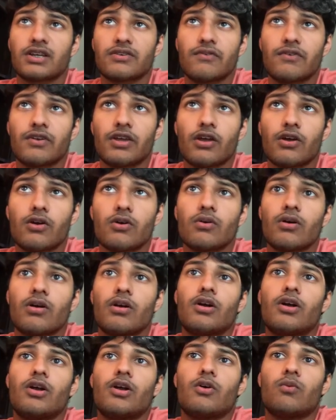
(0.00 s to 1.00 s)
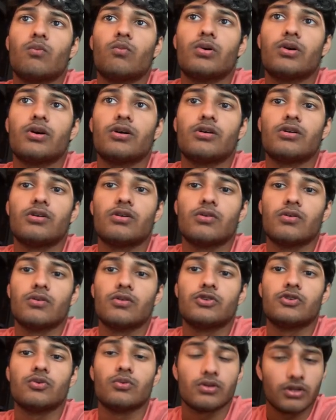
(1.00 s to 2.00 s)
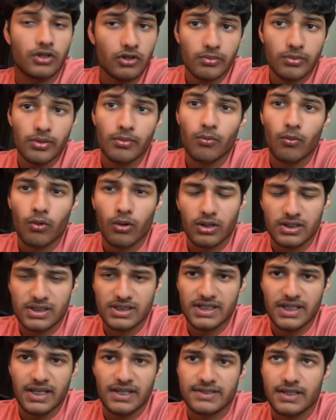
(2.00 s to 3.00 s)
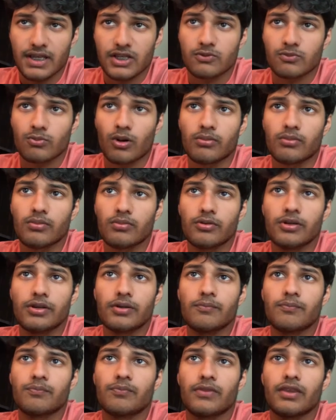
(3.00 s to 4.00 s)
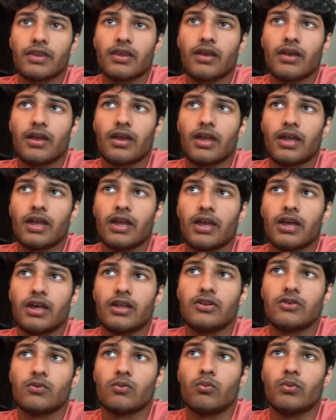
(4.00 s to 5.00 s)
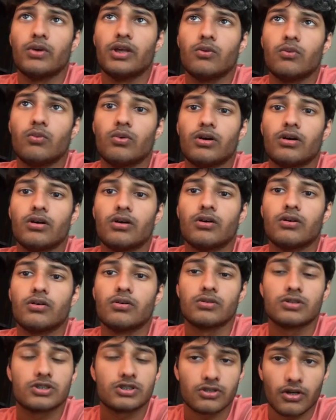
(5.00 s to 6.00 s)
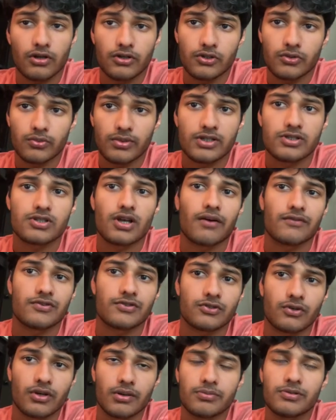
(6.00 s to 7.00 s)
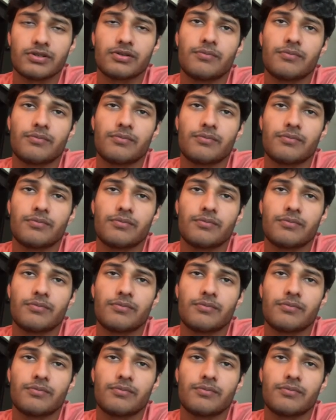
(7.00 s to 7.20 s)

video, we'll do a little bit more CSS probably, and we will start doing JavaScript.